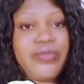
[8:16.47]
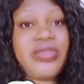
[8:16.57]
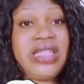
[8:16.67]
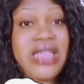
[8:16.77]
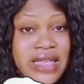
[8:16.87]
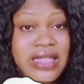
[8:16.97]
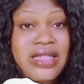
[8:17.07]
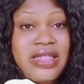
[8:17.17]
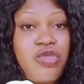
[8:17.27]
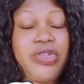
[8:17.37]

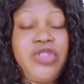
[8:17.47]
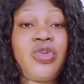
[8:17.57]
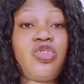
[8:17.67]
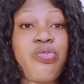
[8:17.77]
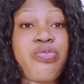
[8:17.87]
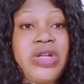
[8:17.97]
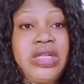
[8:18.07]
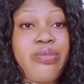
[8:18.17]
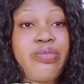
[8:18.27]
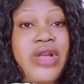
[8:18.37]
Yes, she will be the one to pray
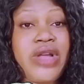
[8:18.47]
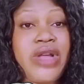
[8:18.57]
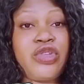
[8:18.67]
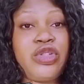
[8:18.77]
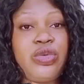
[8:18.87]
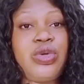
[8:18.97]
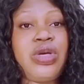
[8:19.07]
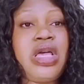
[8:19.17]
the prayers for you.